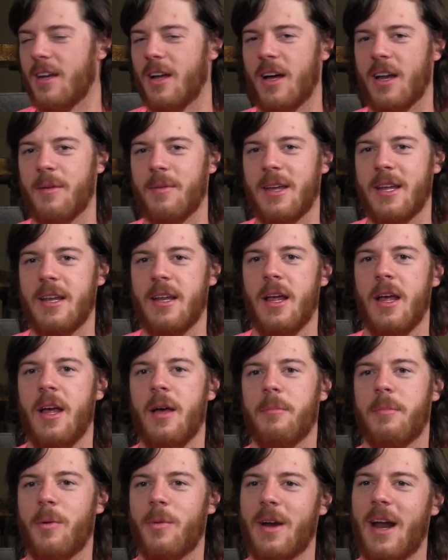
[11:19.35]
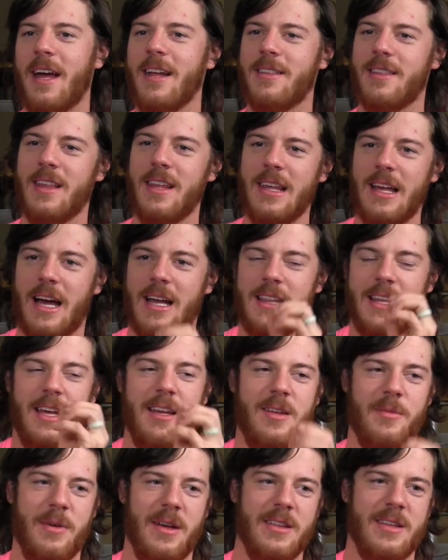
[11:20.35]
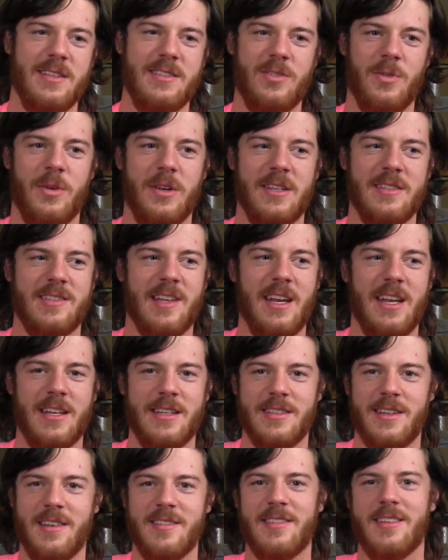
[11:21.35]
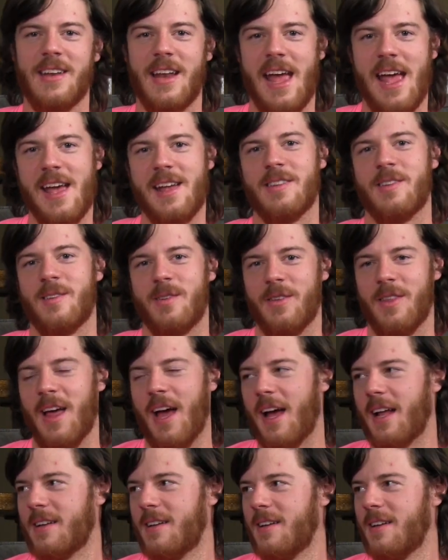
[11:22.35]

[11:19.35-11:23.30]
You know what I mean? But what I think I like about this one is that it doesn't answer that.